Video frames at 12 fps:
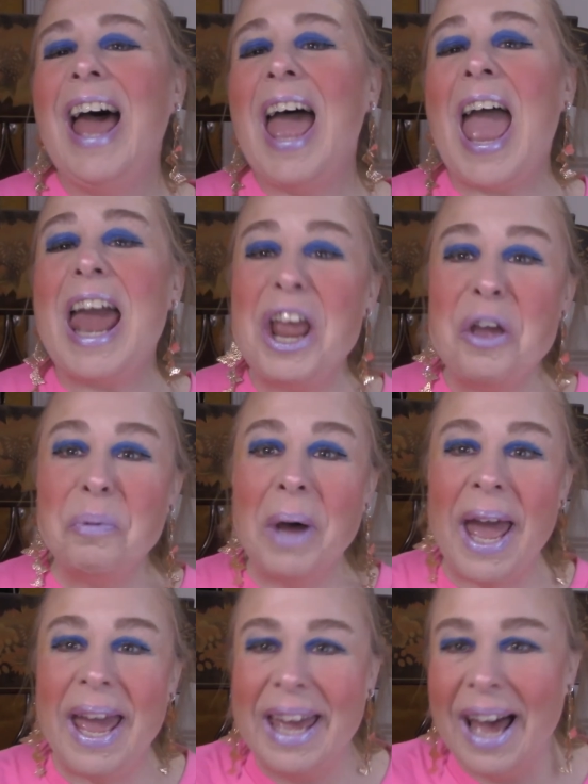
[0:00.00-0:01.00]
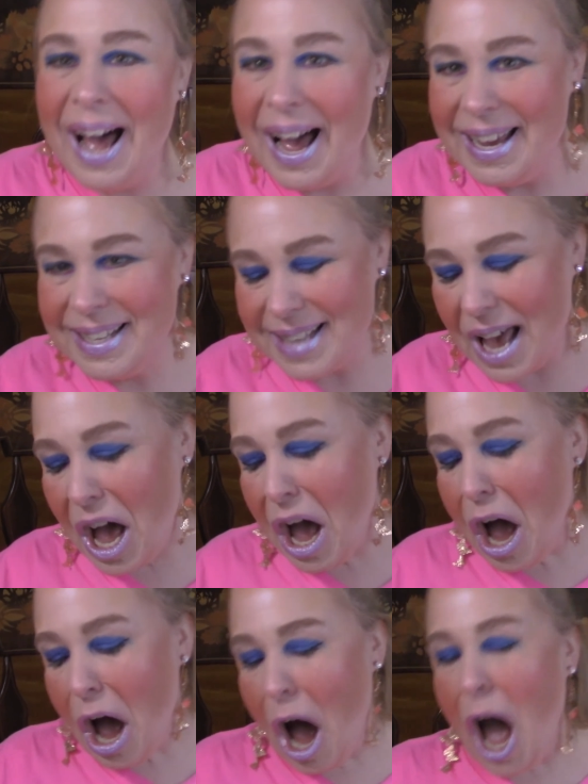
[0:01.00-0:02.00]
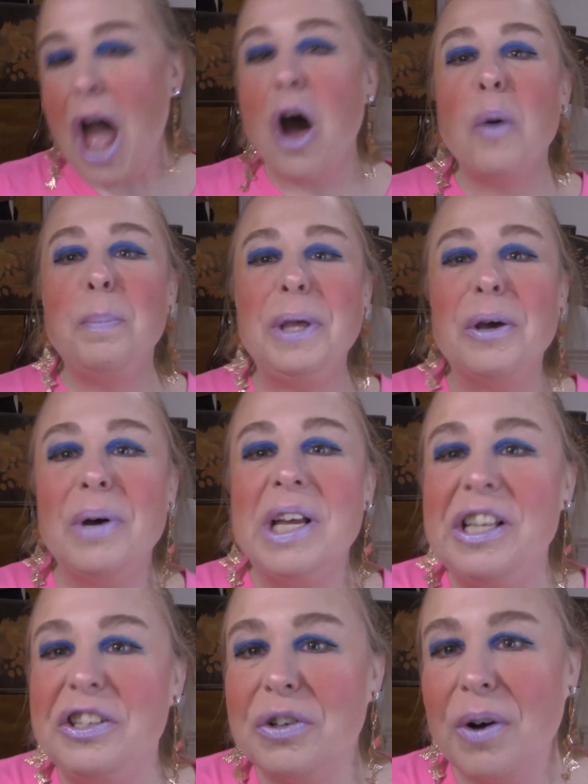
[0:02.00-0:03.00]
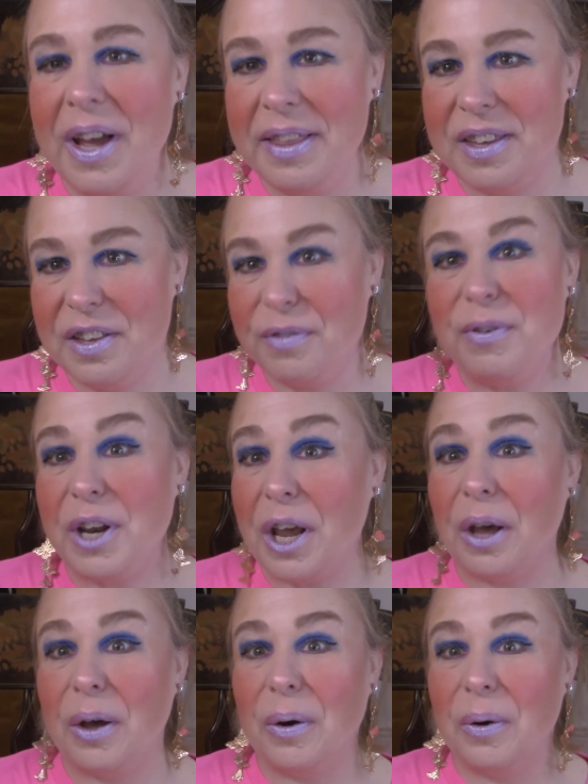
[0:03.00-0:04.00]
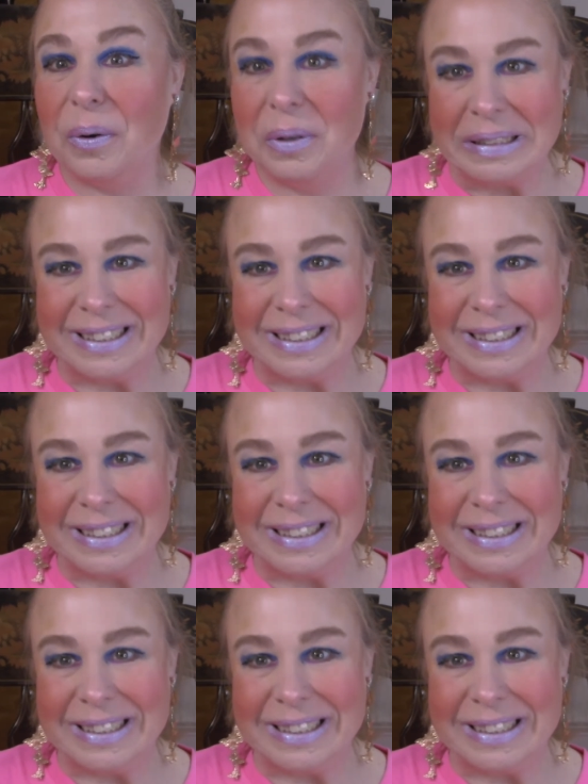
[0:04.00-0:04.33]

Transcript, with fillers: Anyway, guys, I hope you enjoyed this video.